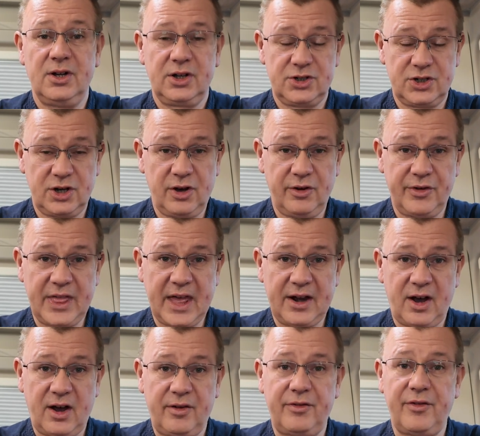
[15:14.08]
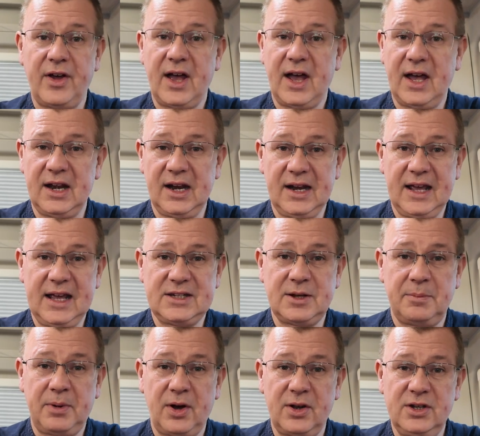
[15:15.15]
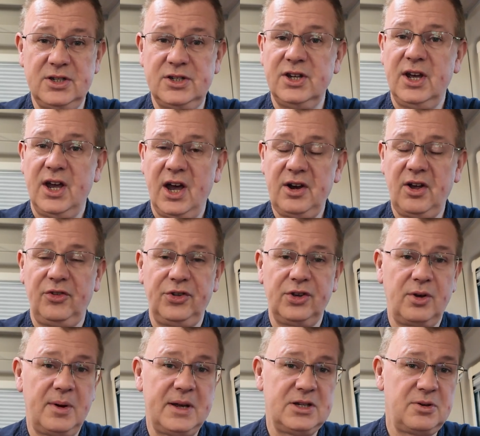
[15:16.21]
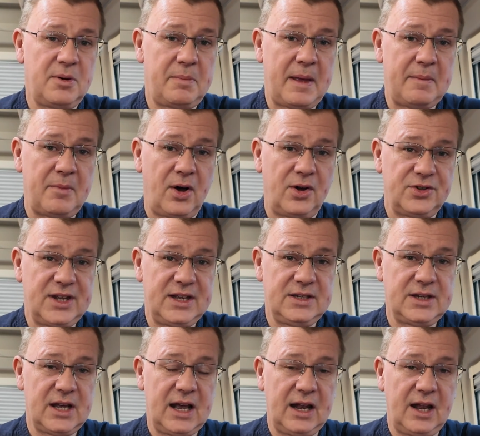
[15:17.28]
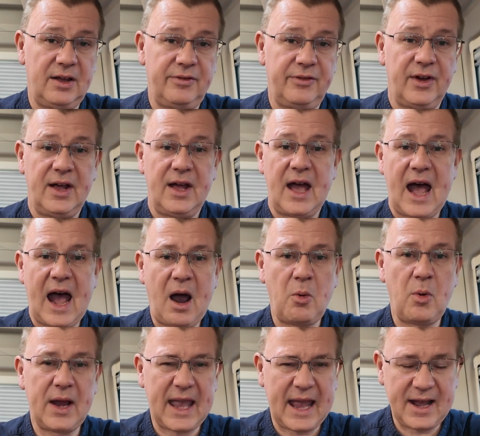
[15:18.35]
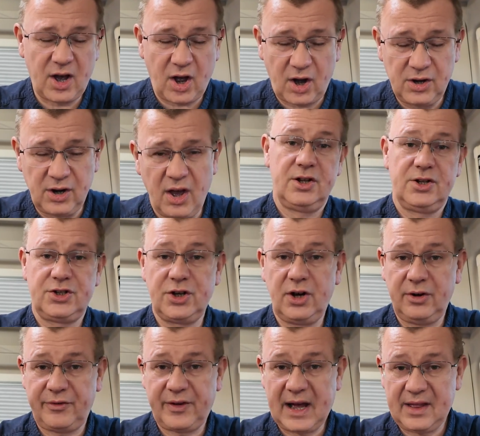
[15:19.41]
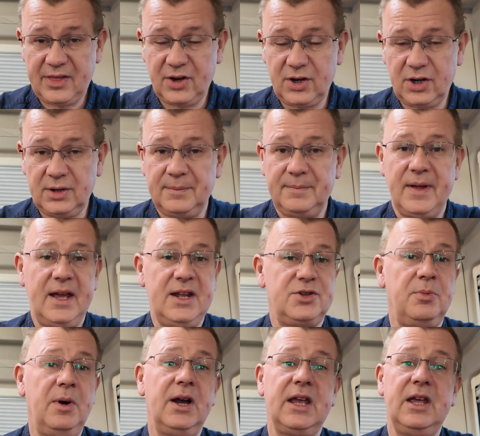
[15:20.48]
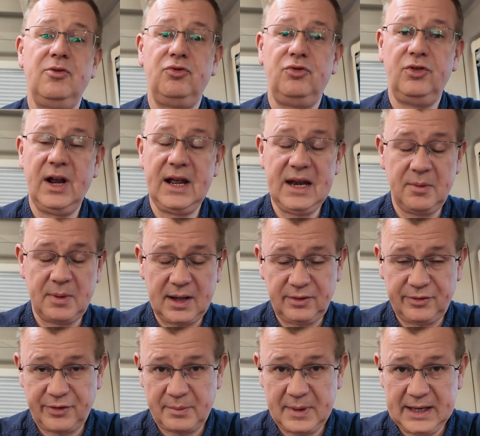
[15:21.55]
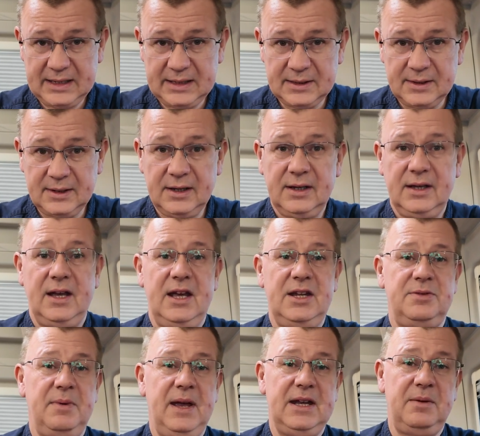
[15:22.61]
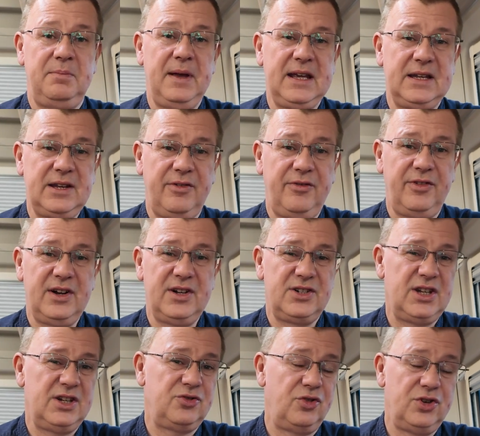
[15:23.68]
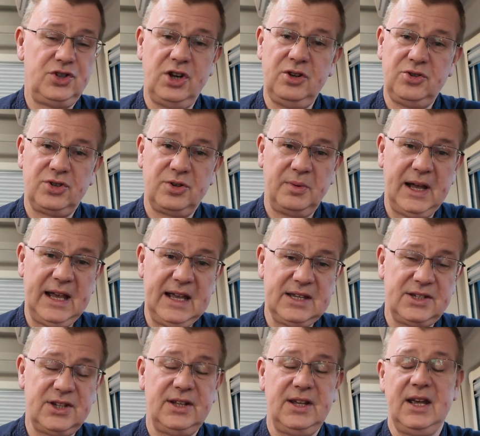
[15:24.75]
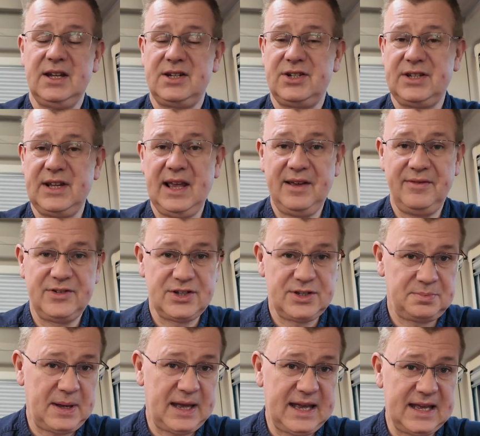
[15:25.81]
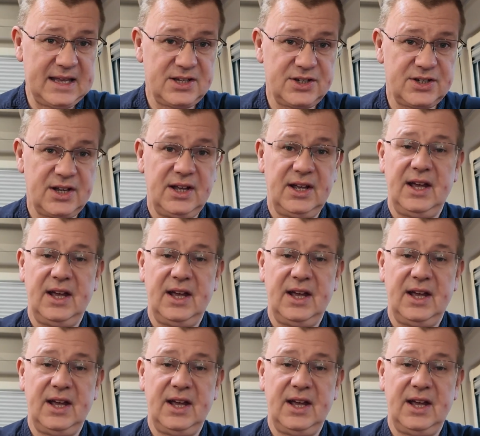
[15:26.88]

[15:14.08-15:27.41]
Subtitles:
to cover that off at a later point and also go into a bit more detail of how we're getting on. So far though, it's working really well for me. It's made a big difference. It's reduced weight, it's saved space,